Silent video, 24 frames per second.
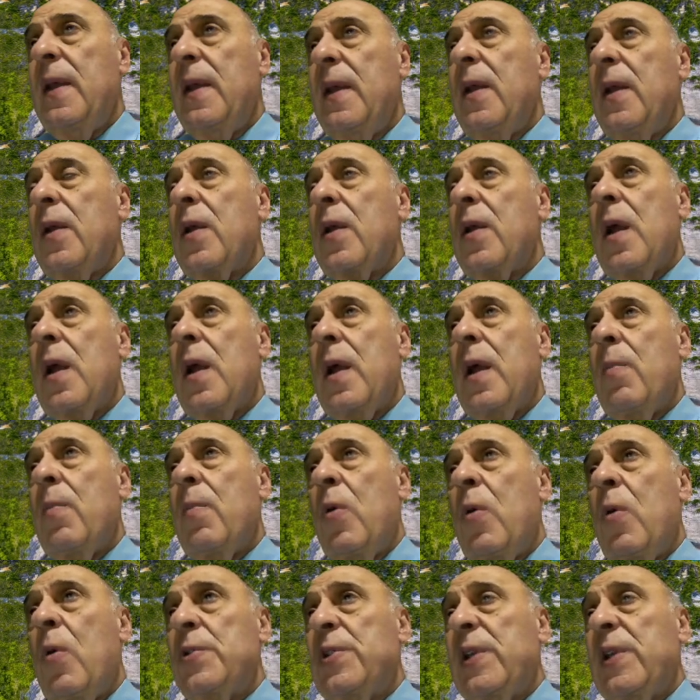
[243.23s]
Uh,
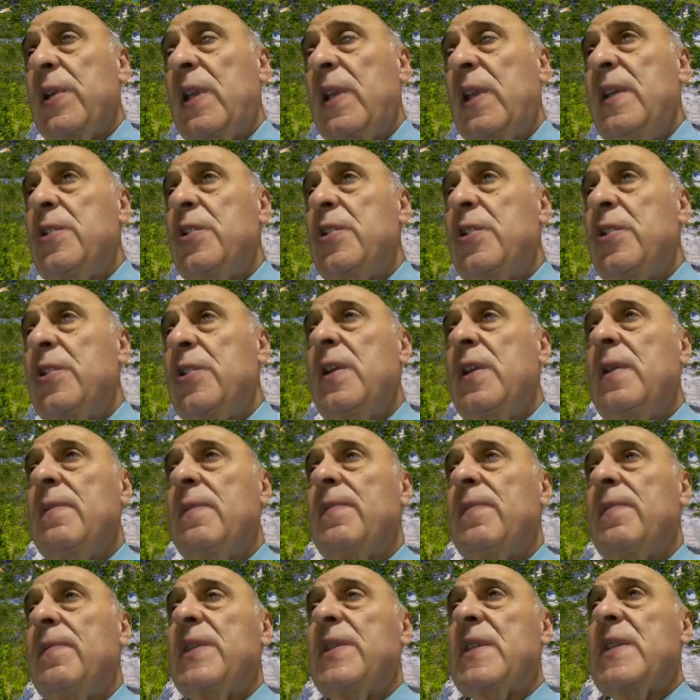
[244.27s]
most clinicians
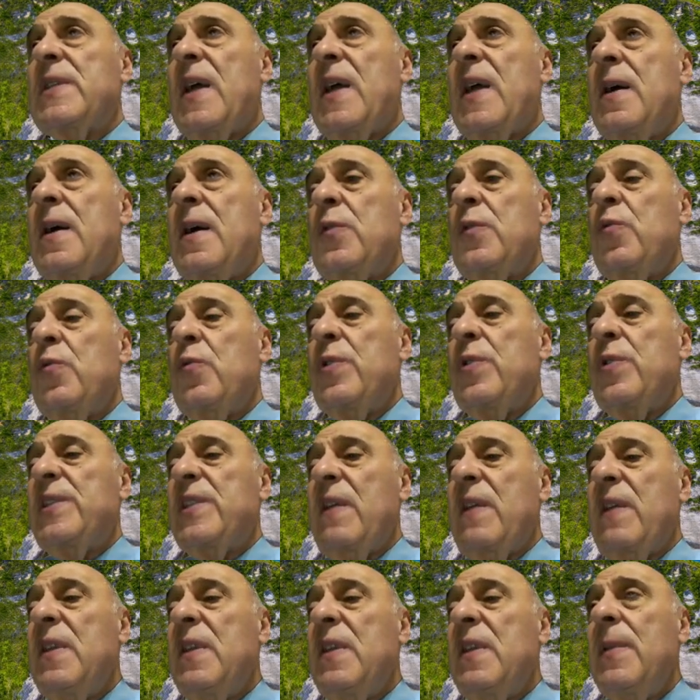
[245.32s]
start with
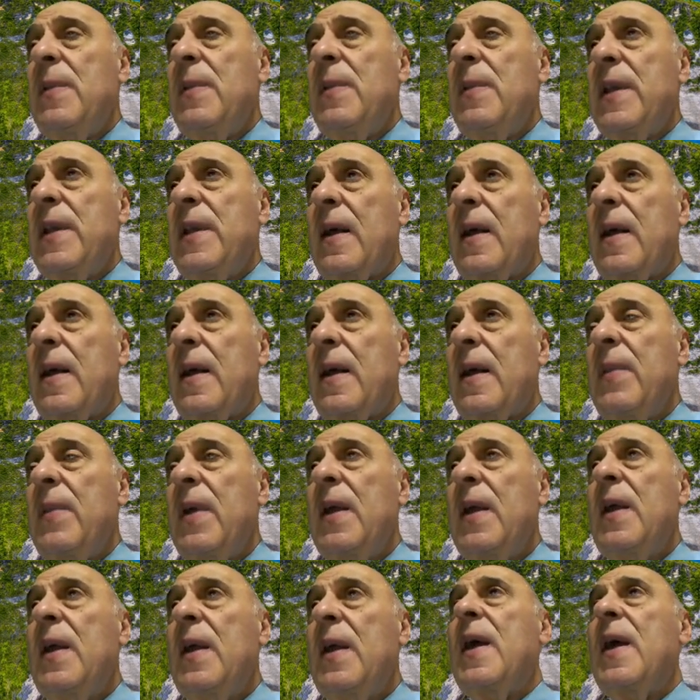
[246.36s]
70 milligram
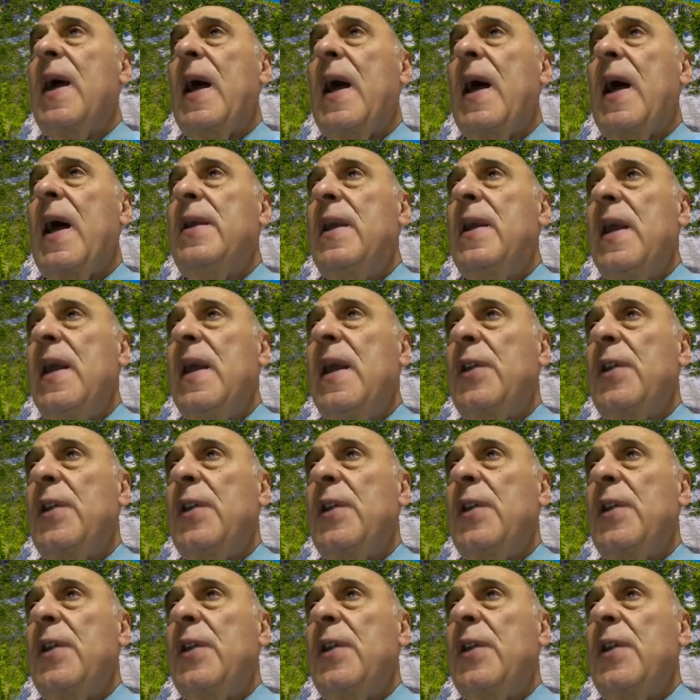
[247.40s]
and later